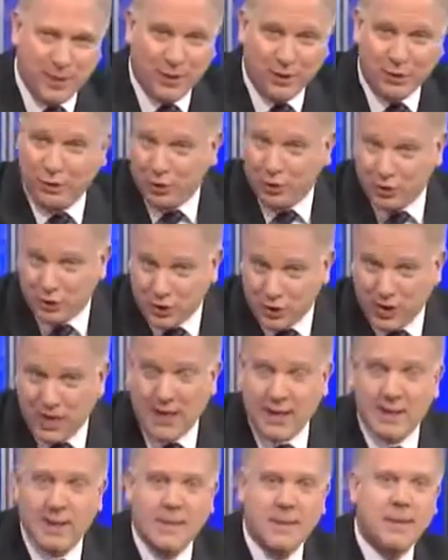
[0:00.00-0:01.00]
bill, don't you
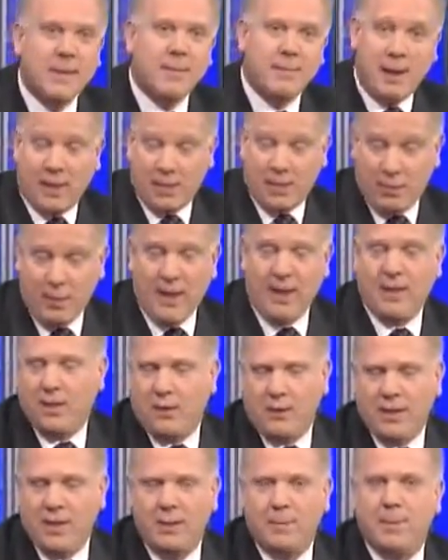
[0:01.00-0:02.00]
think? By the way,
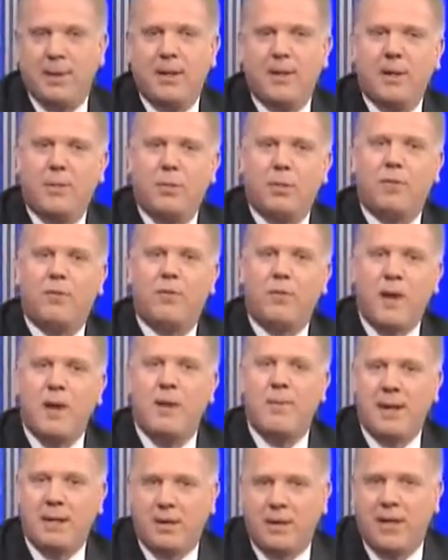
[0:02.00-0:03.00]
only the bill that will
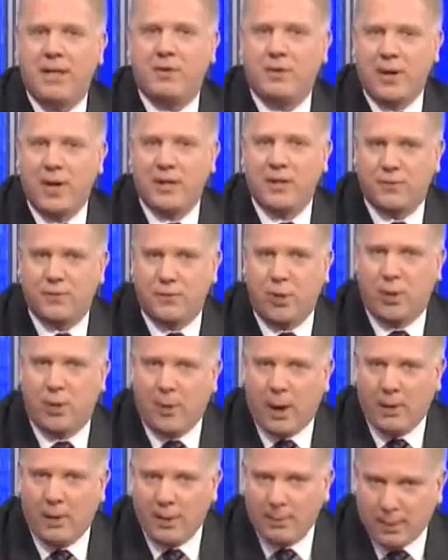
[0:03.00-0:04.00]
fundamentally
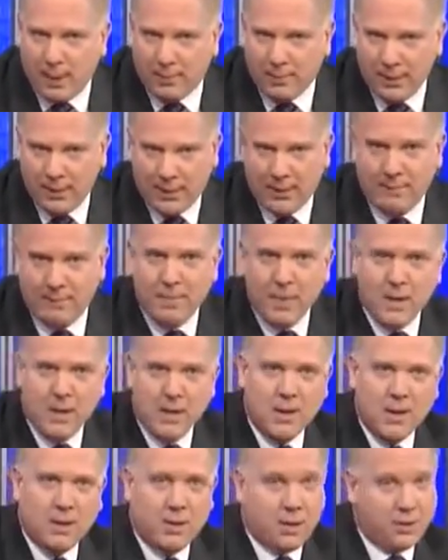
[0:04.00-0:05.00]
transform our republic.
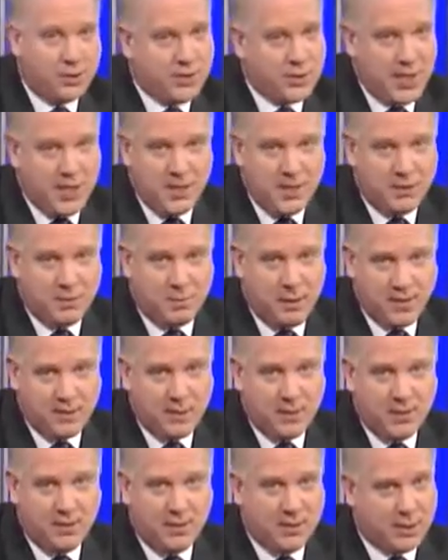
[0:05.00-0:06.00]
Don't say this
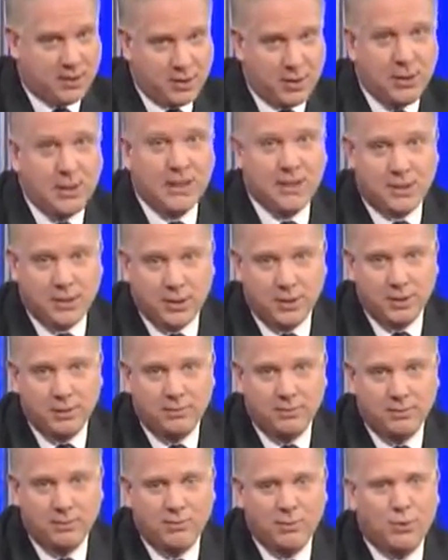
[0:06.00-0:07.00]
president doesn't listen
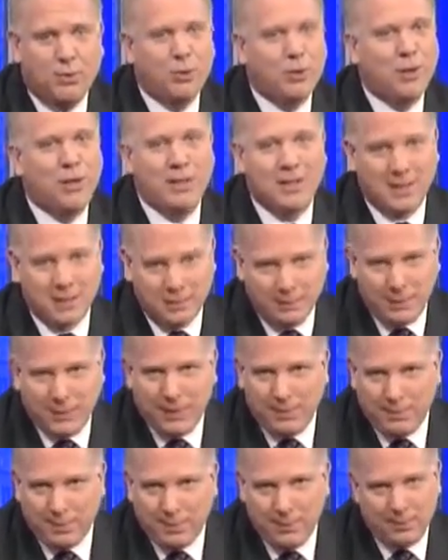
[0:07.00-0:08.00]
to the little
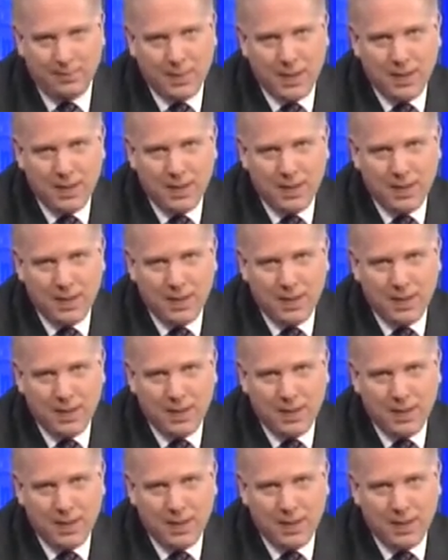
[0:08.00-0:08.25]
people.